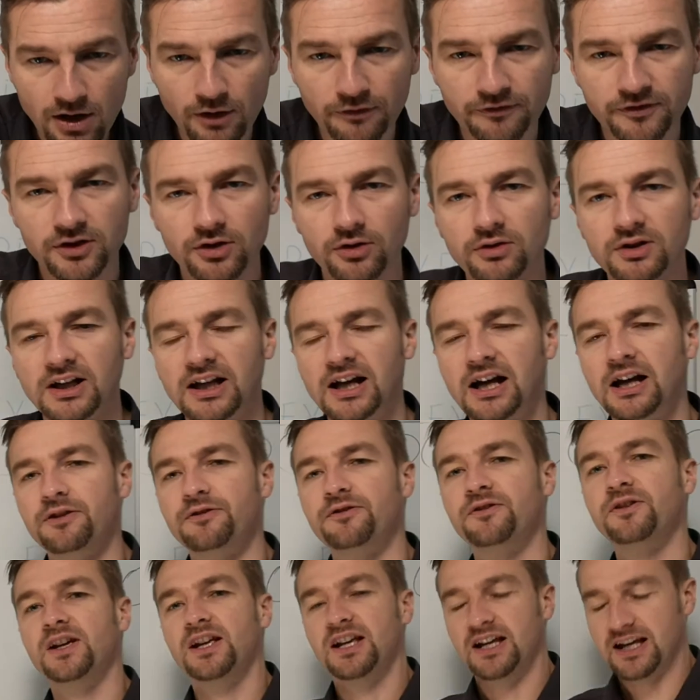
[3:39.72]
of your
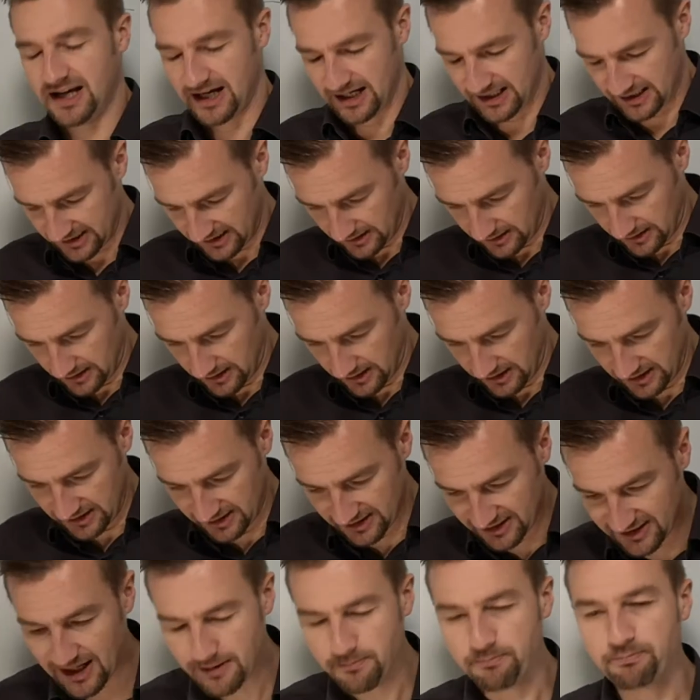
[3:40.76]
life is a
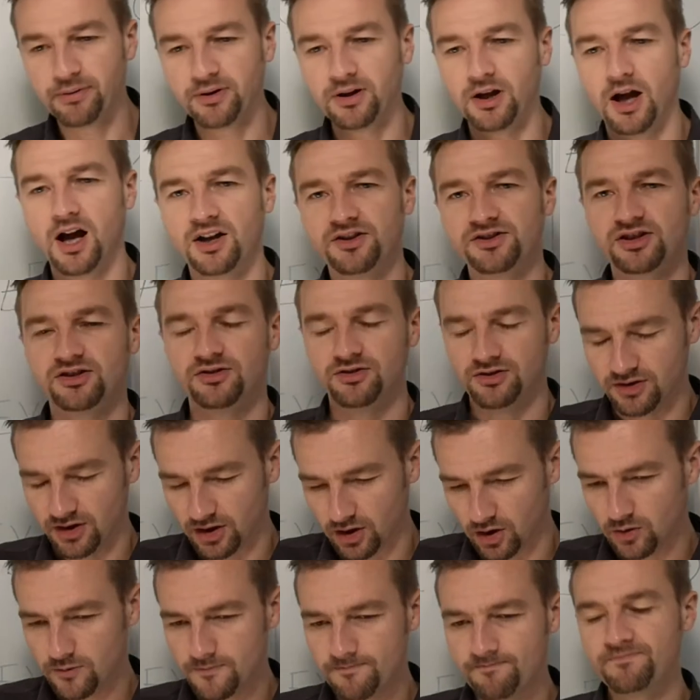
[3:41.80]
simple answer,
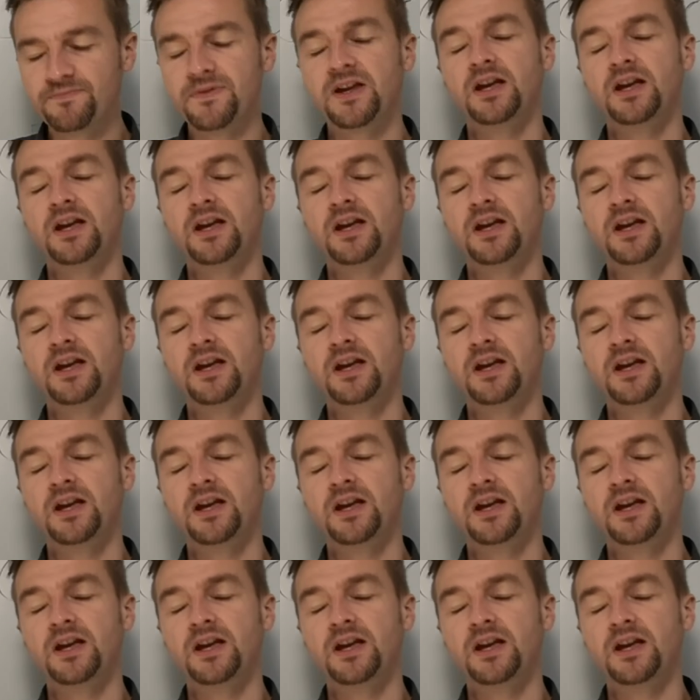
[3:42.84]
no,